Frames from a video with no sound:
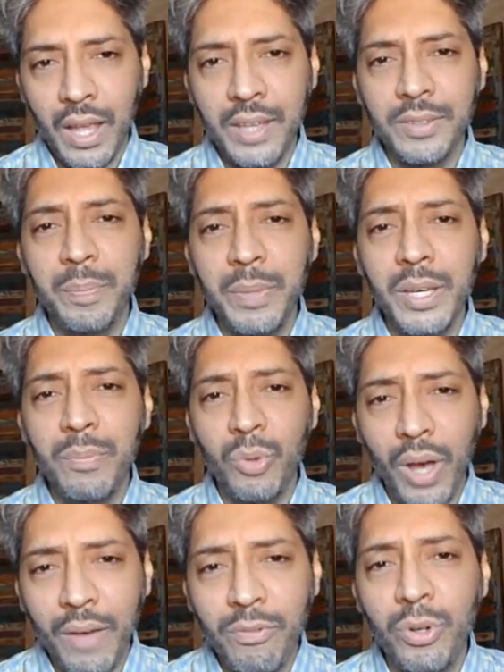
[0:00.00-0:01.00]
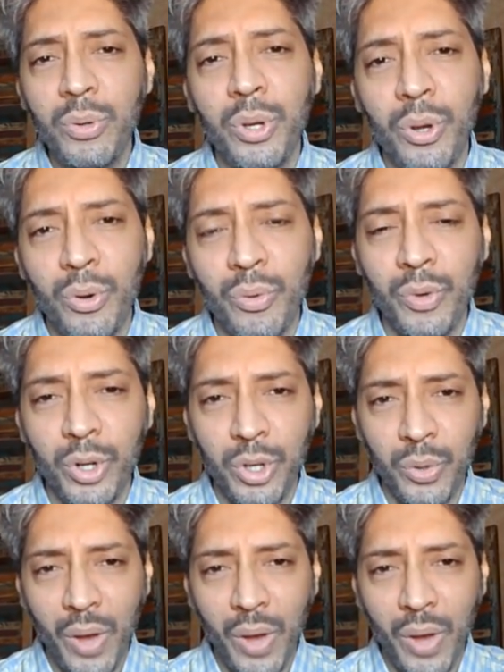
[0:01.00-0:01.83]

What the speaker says: As a PM, you have to do your homework.